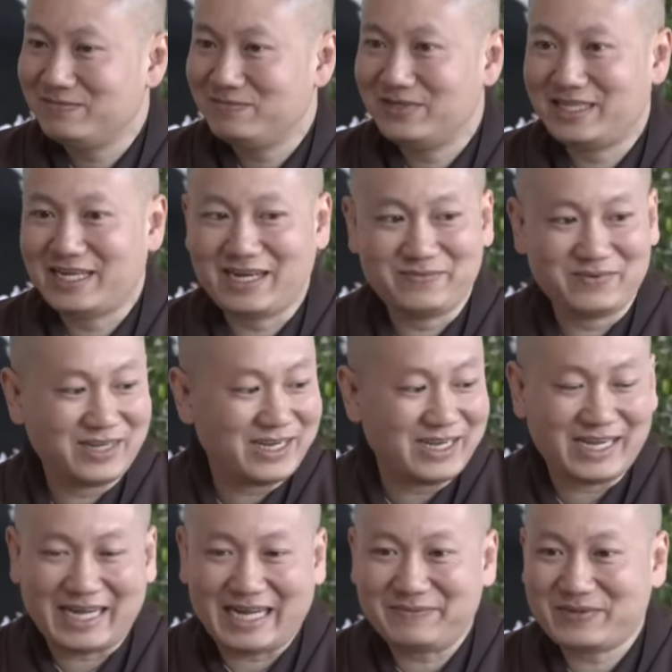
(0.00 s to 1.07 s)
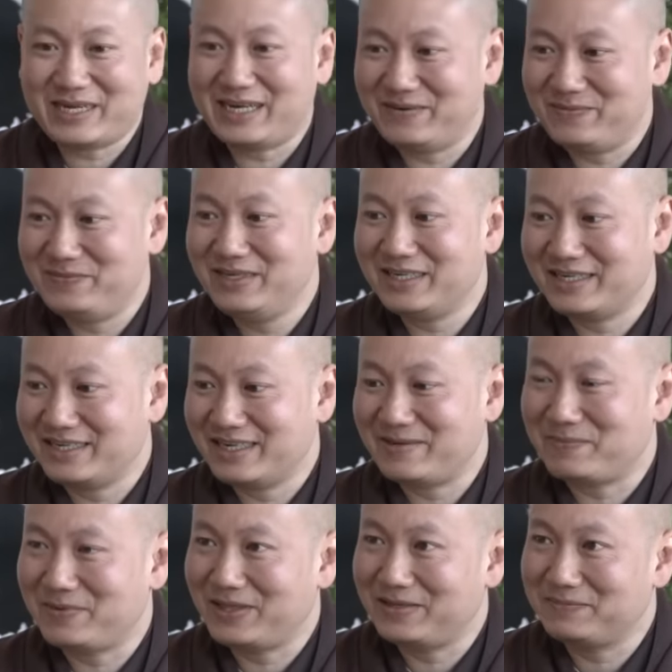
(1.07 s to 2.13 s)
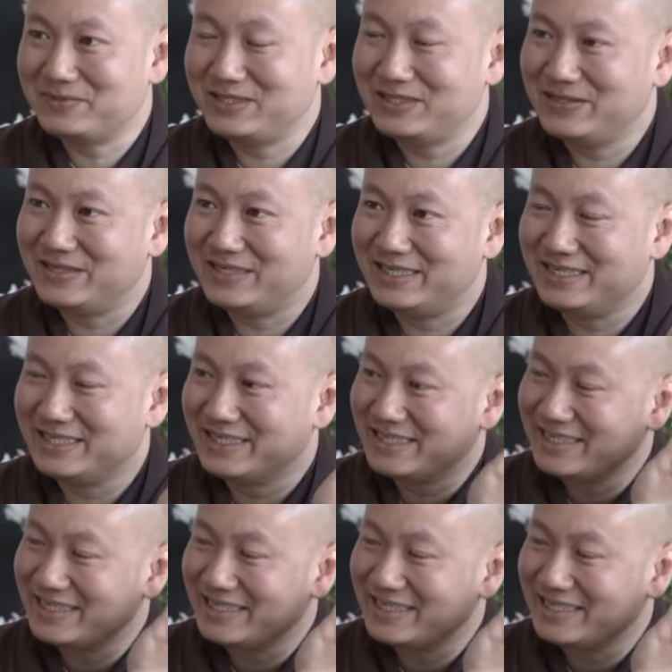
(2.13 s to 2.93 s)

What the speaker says: But now I'm kind of big and plump too, huh?